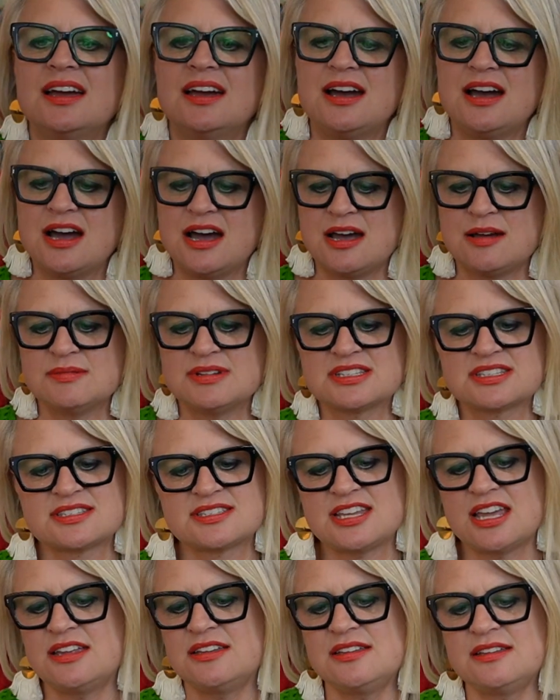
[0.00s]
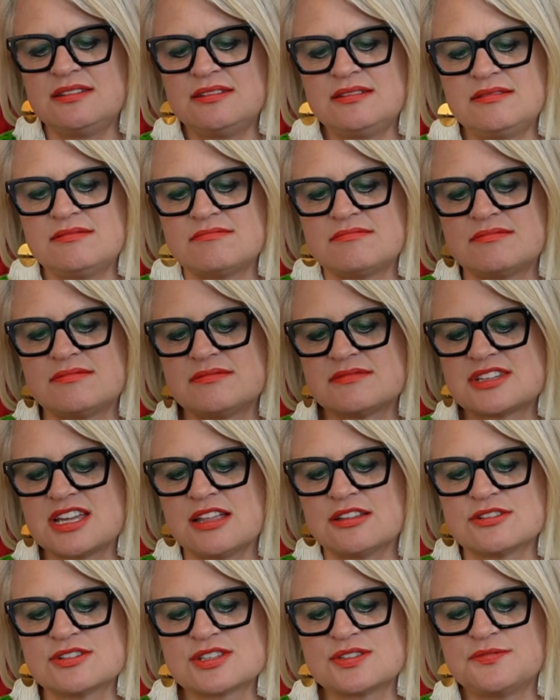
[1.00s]
It's
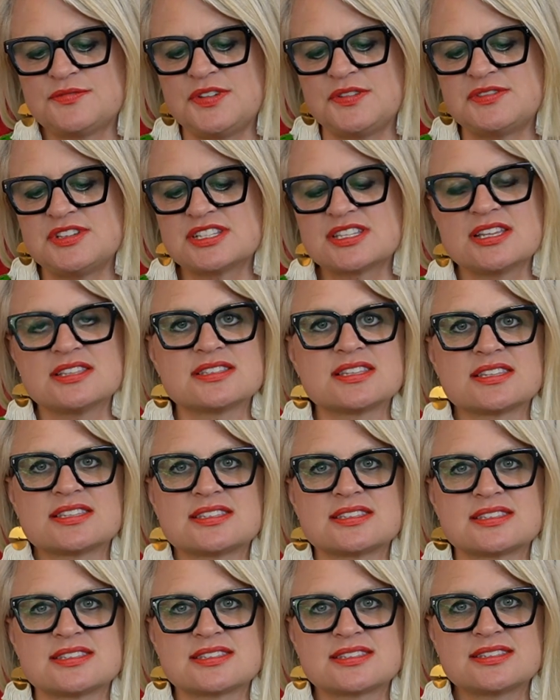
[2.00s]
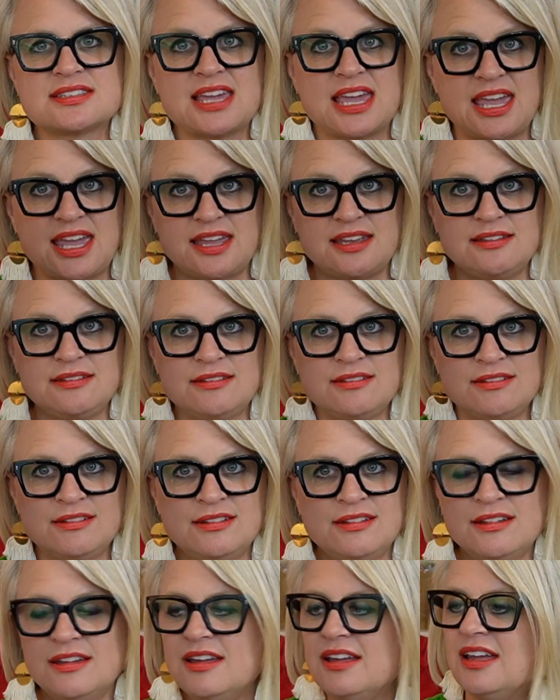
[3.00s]
$10.50 a skein,
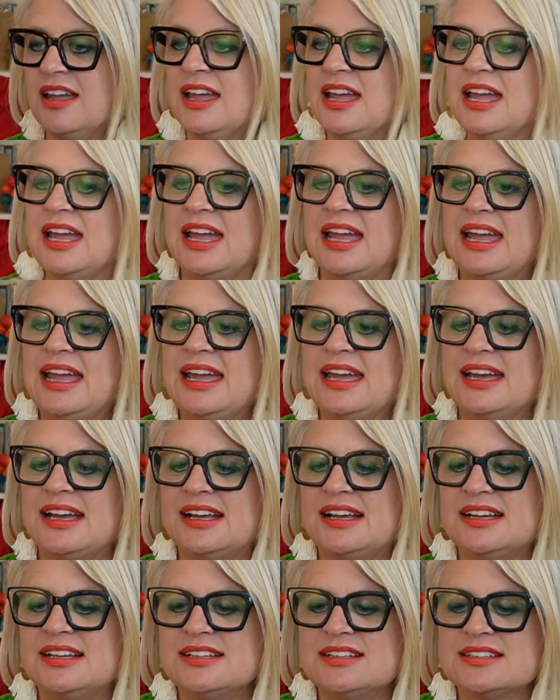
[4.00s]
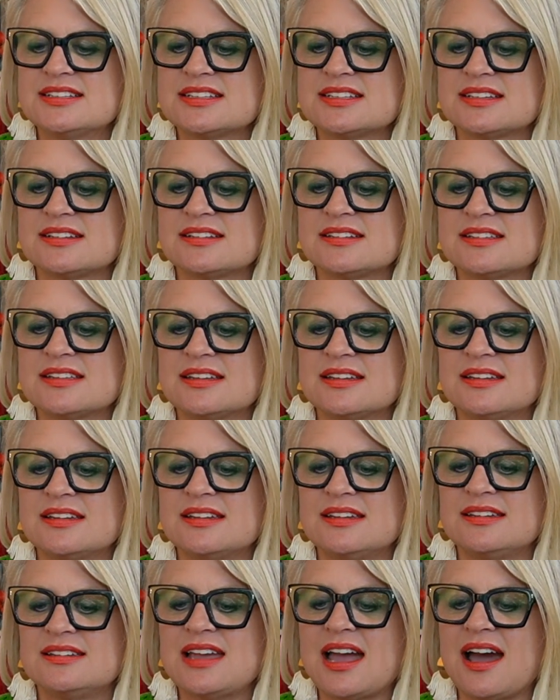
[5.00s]
and
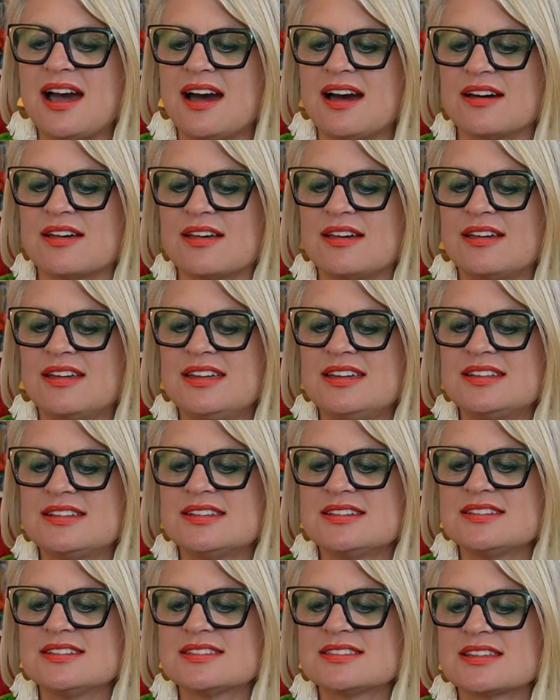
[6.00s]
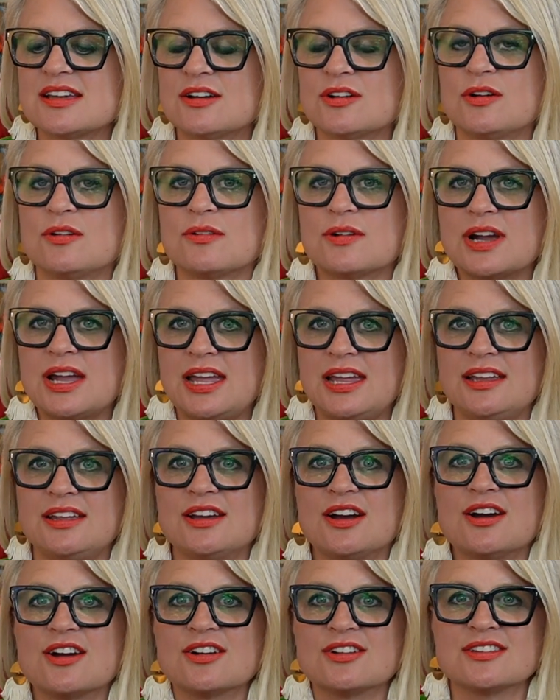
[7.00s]
yeah, it is a great
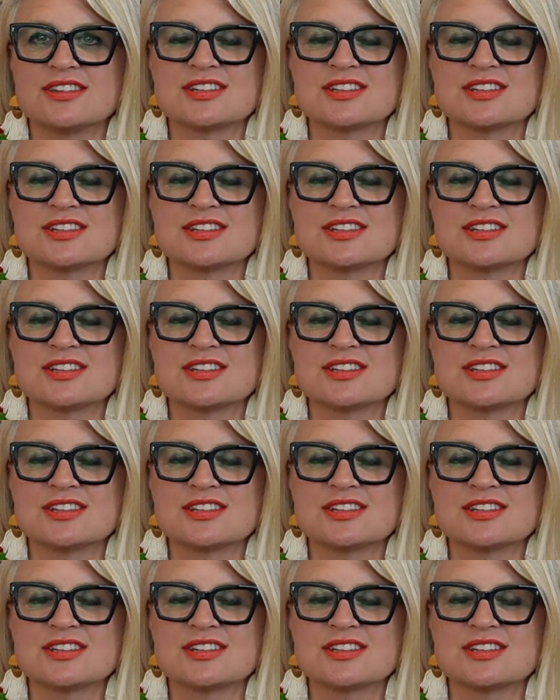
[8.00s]
yarn.